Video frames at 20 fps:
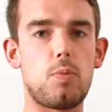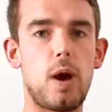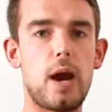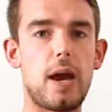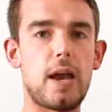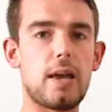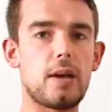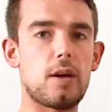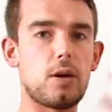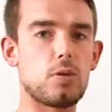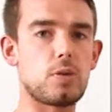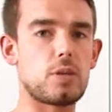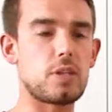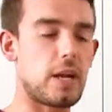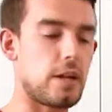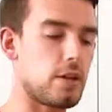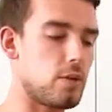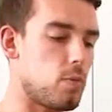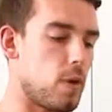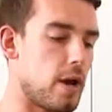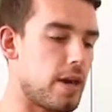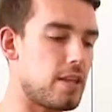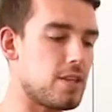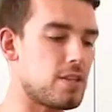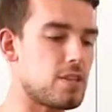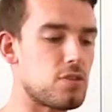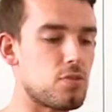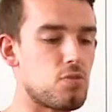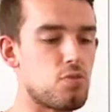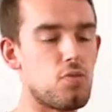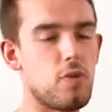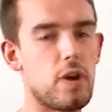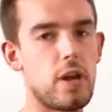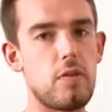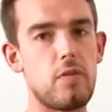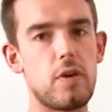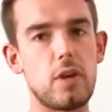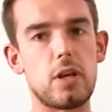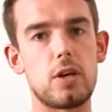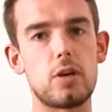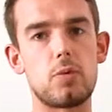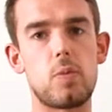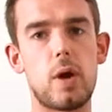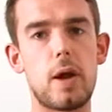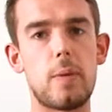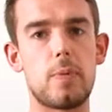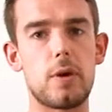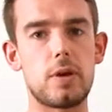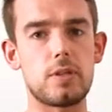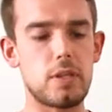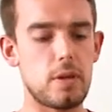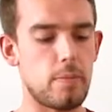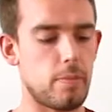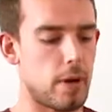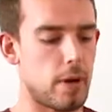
whey, gold standard whey. This is a really good whey protein